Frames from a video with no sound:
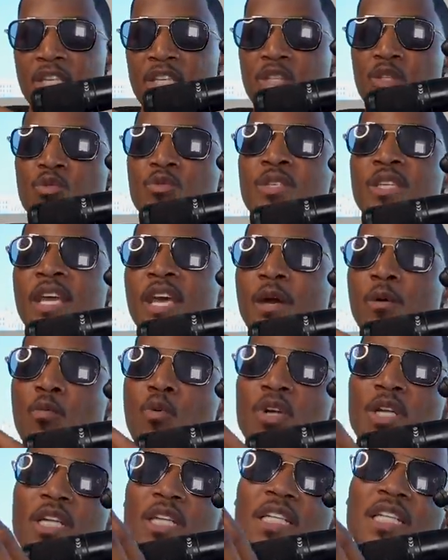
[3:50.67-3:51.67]
You can't
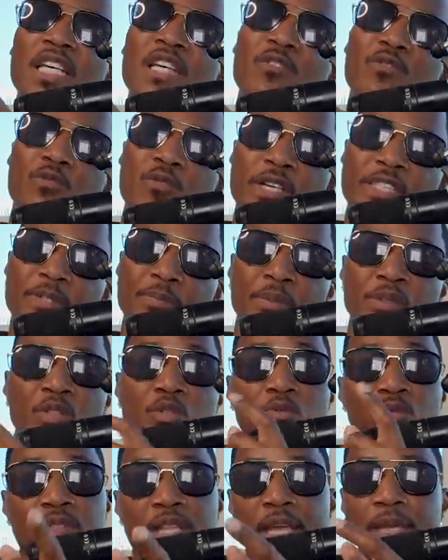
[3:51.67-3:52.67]
want to live rich, but
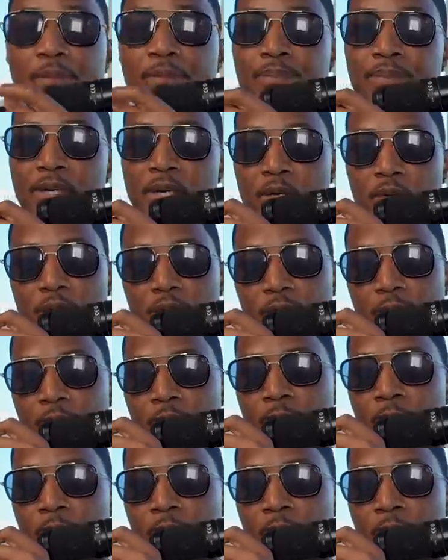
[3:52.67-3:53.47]
you think broke.